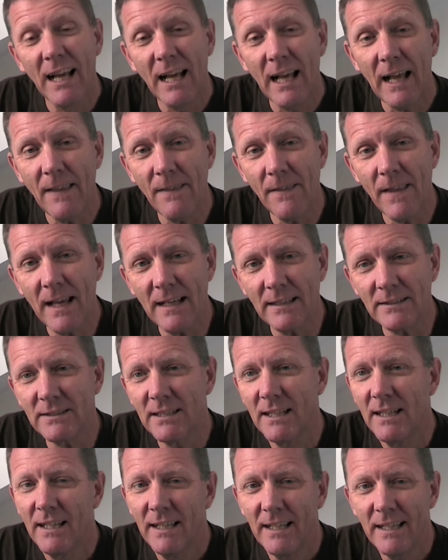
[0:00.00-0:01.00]
and that
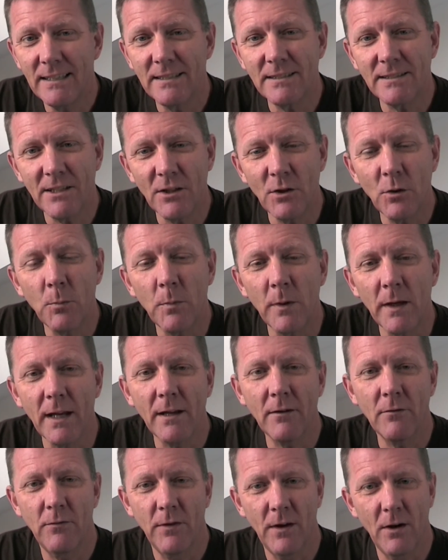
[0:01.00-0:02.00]
is still
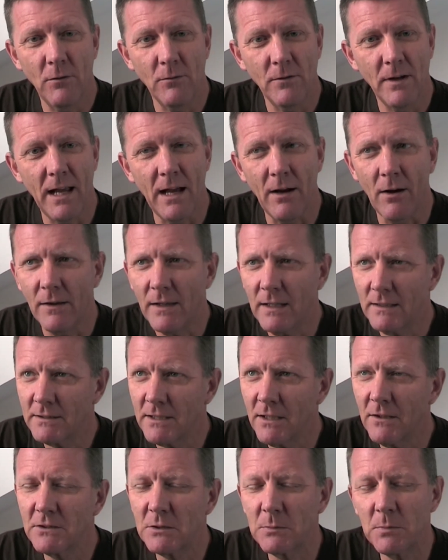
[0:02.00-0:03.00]
being felt now, and that's
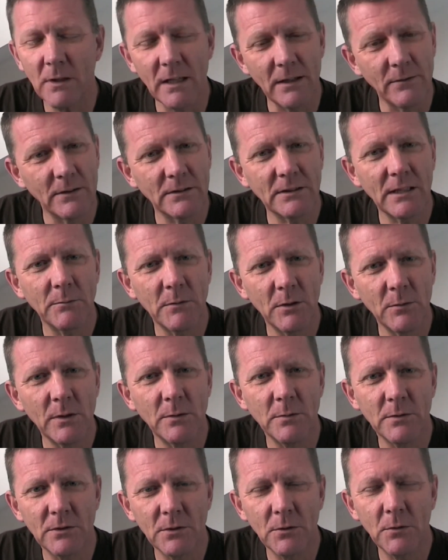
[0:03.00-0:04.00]
hard to believe. And something we
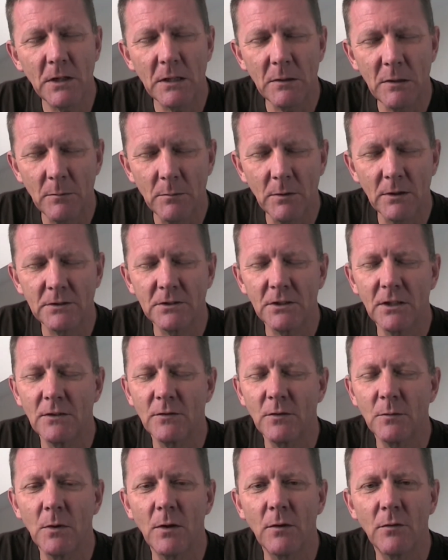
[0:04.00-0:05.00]
were talking about,
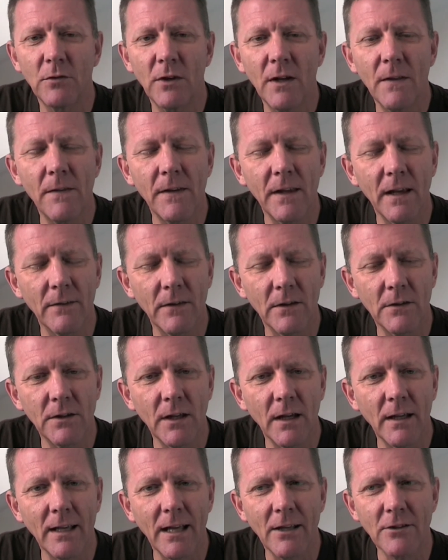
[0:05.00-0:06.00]
myself and my friend, the other
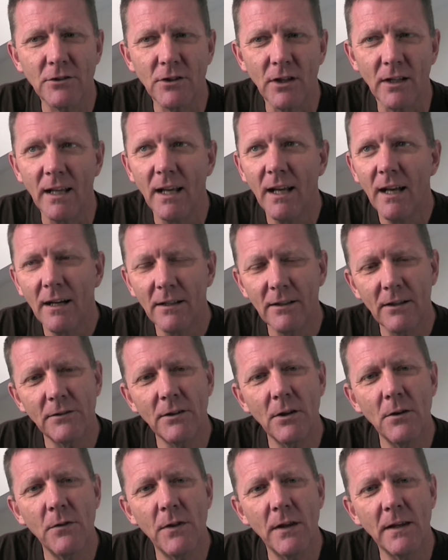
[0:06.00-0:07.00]
day actually, and I
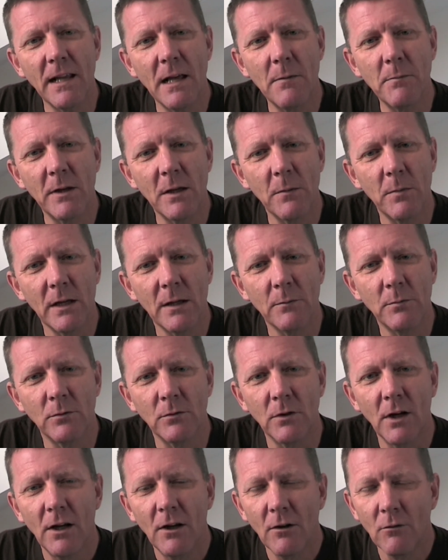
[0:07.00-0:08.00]
don't think that many
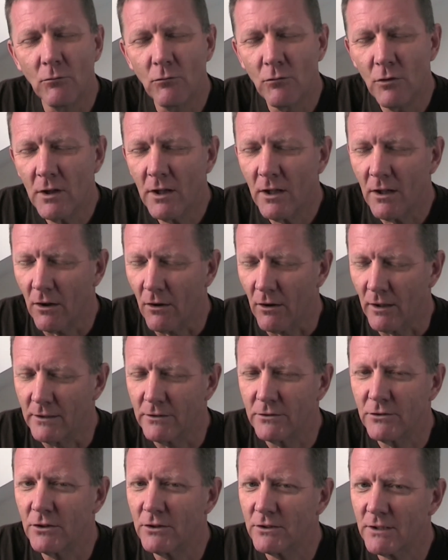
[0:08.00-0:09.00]
people
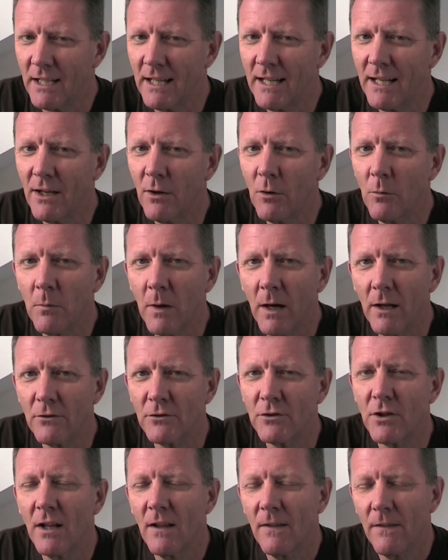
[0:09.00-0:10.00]
realise just how much